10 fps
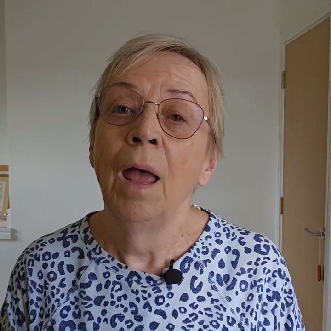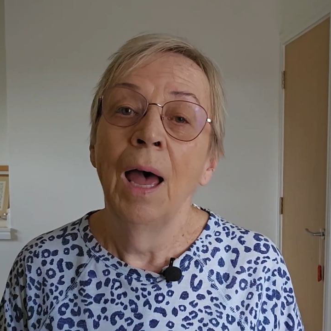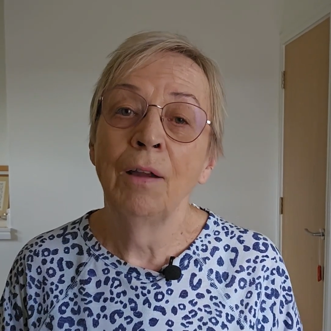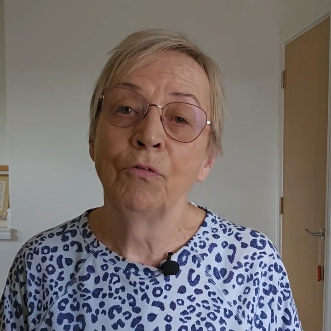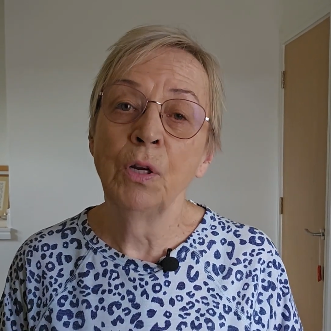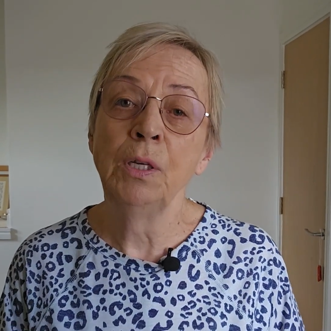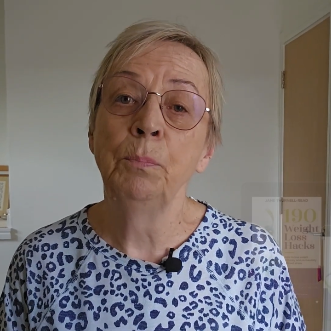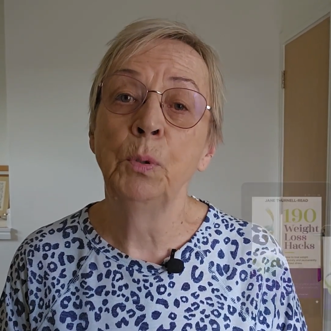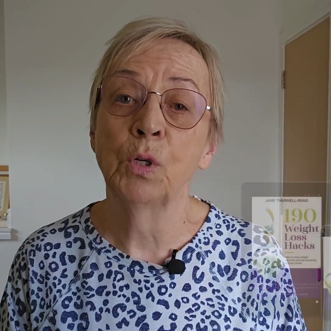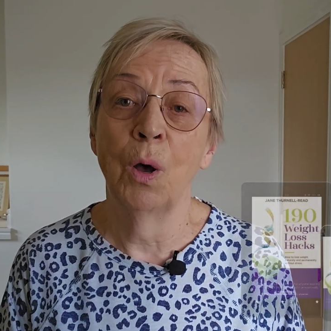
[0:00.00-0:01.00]
I've written a
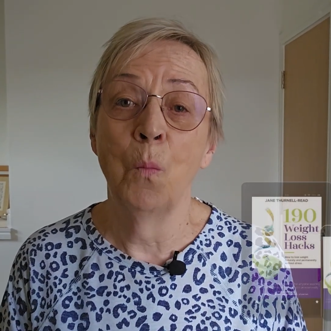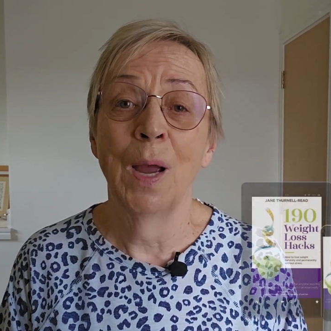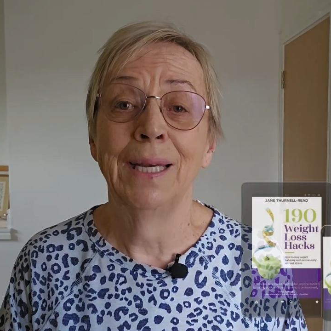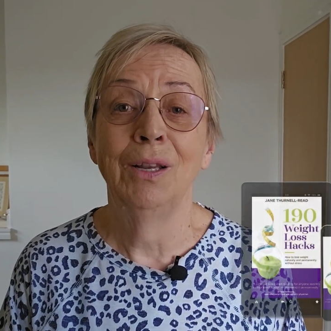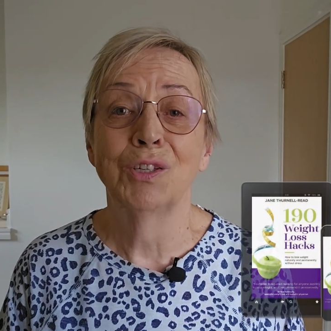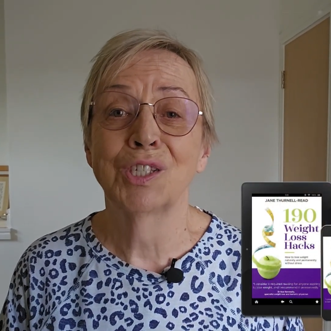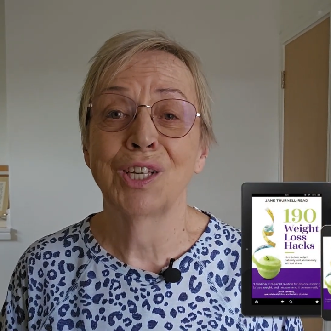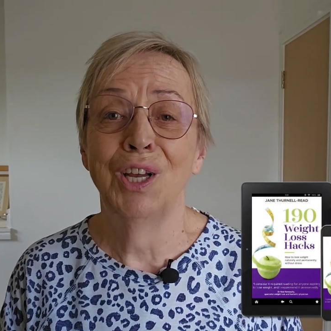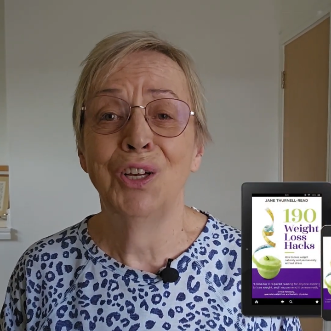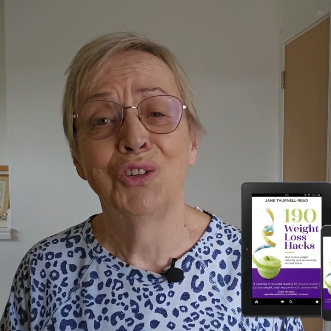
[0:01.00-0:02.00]
book on weight loss
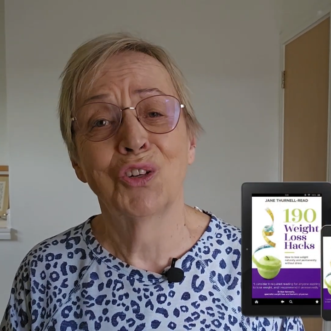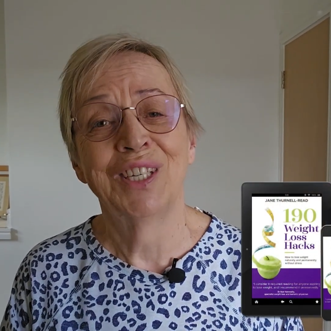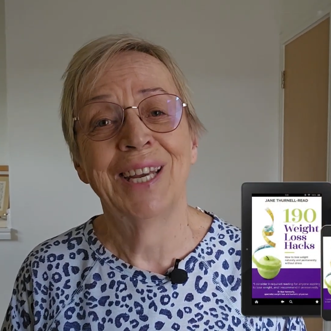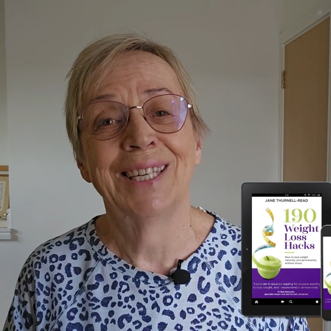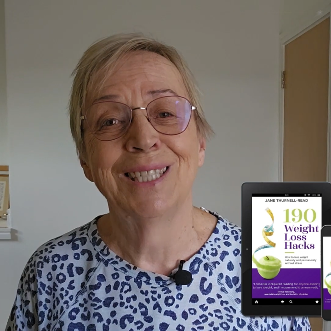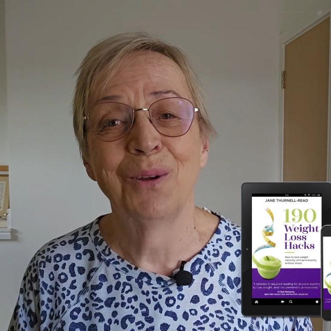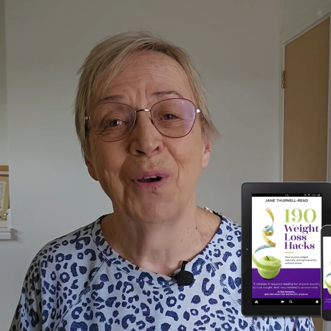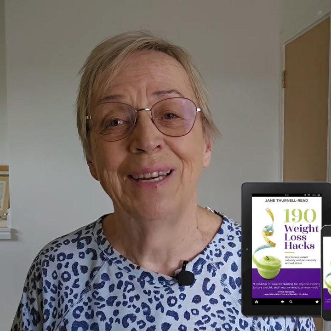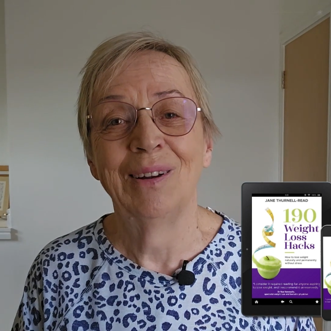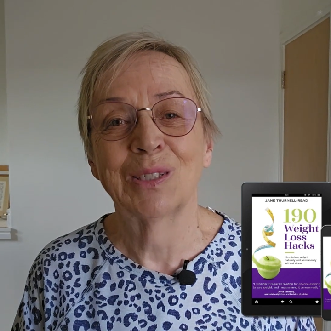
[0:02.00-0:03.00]
190
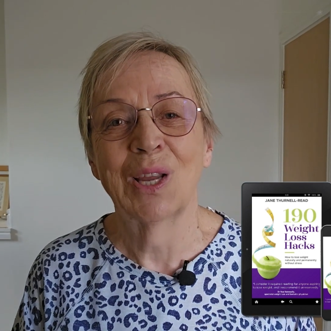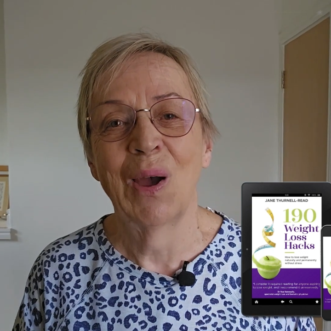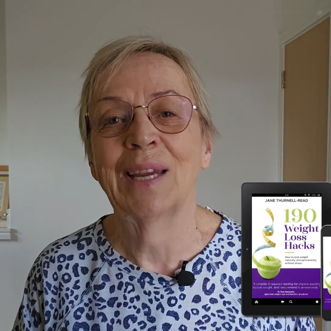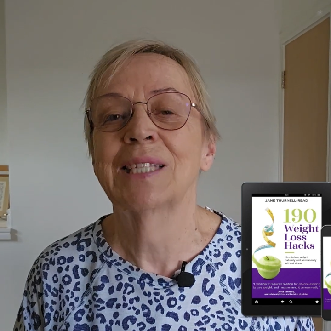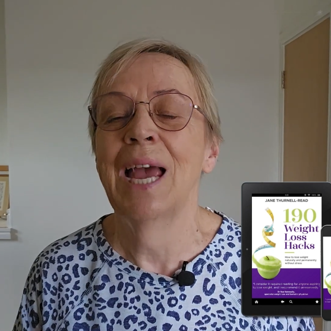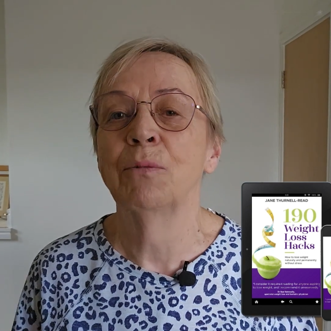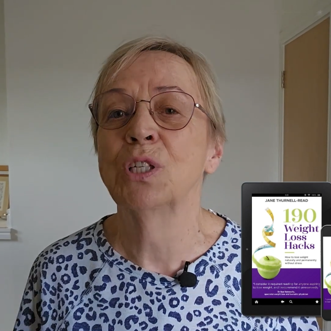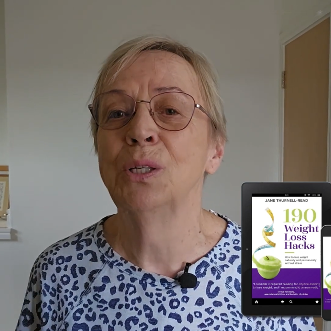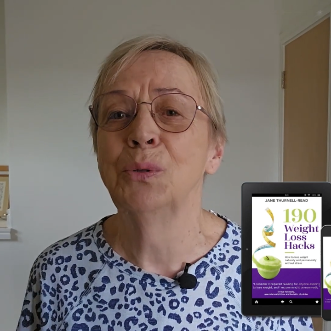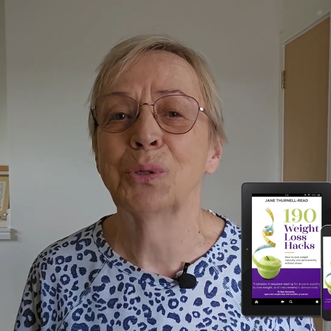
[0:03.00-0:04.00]
weight loss hacks, how
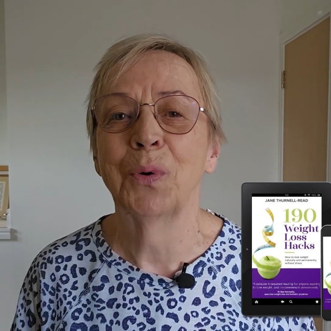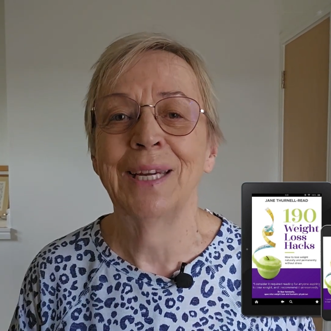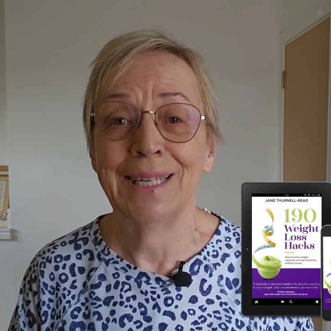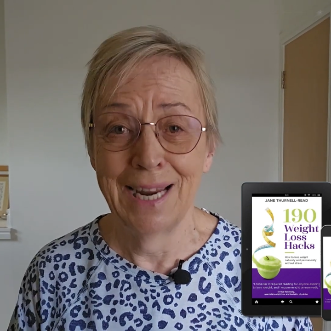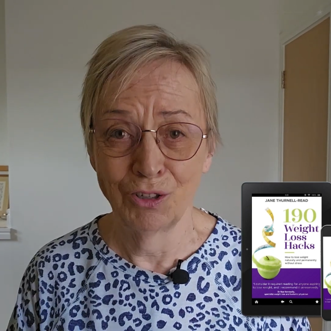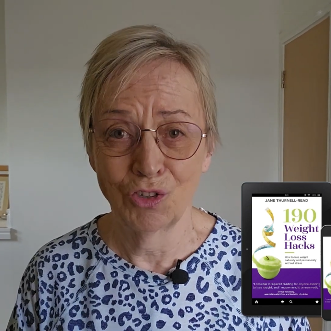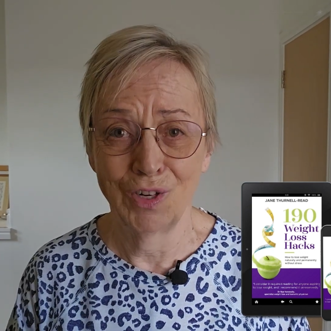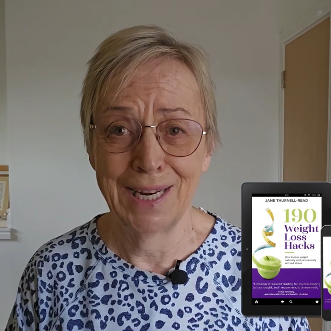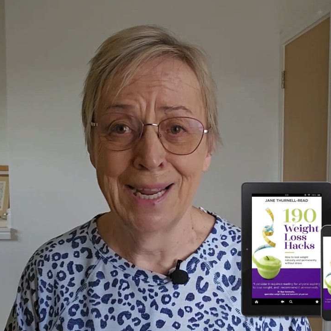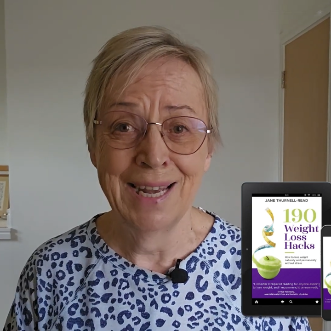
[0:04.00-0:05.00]
to lose weight
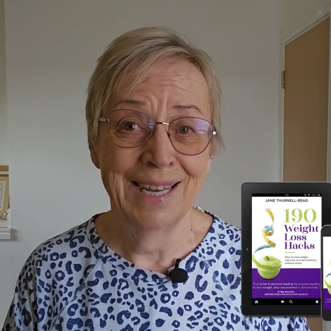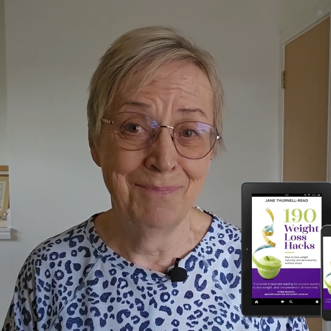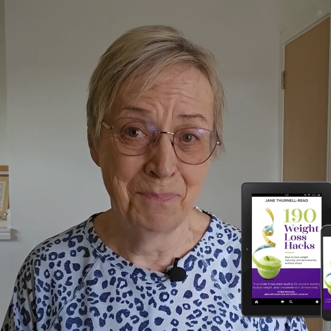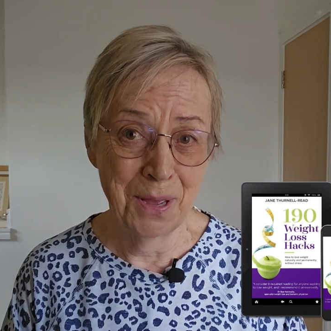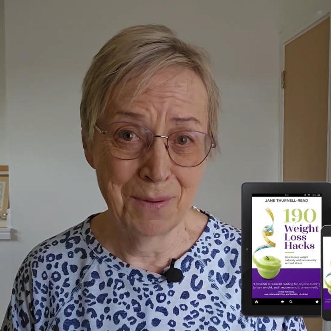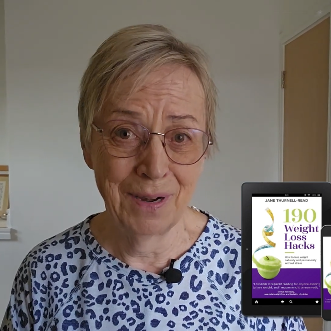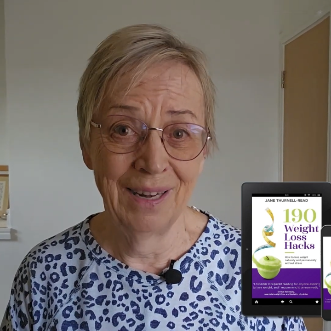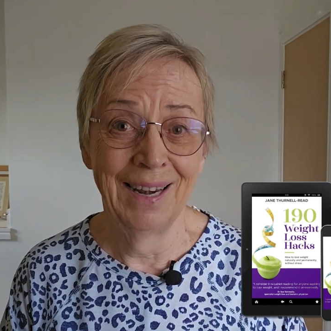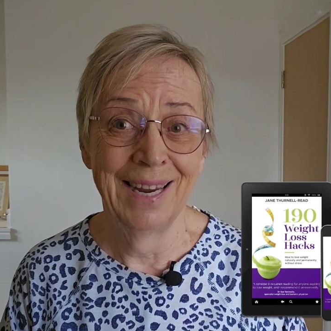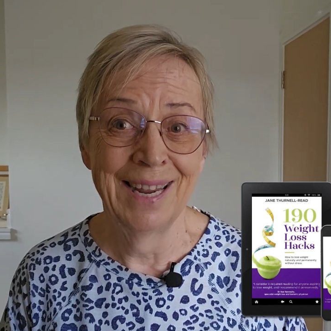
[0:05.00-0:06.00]
naturally and
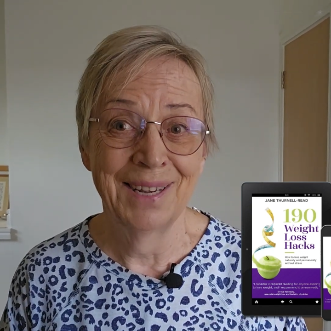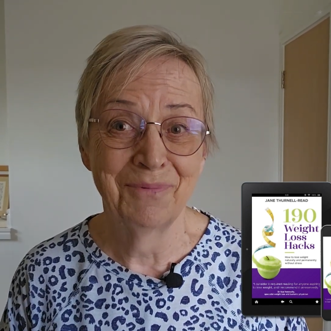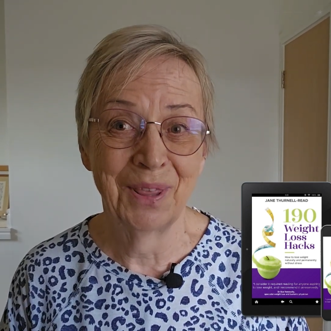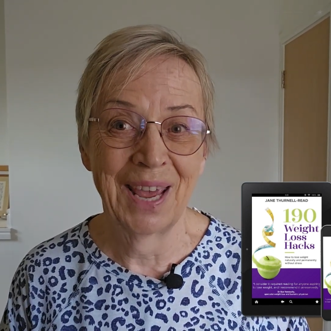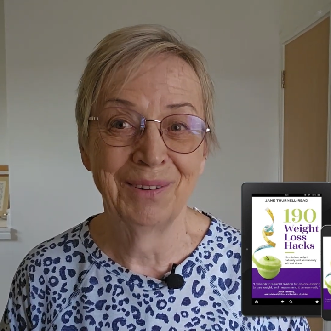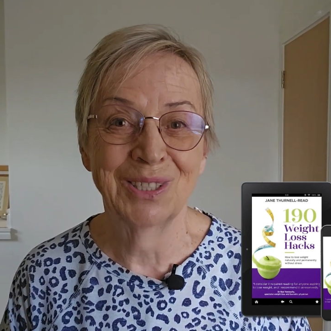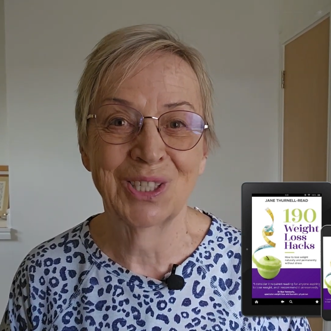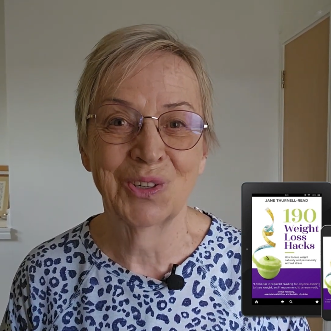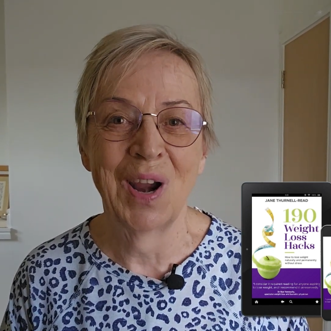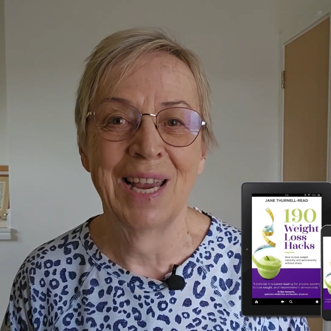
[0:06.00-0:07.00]
permanently without
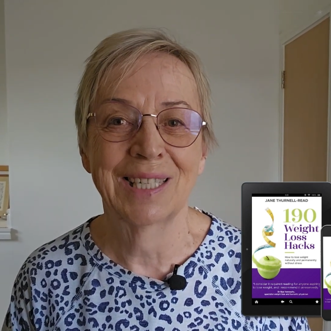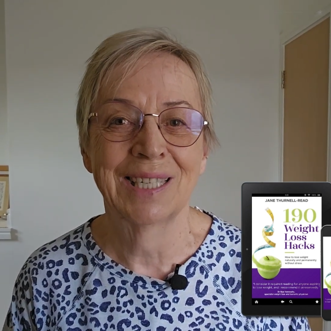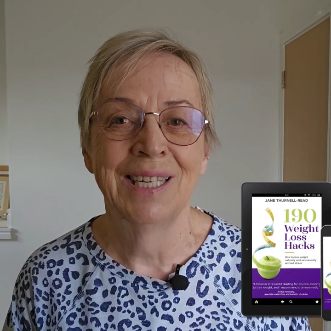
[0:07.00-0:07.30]
stress.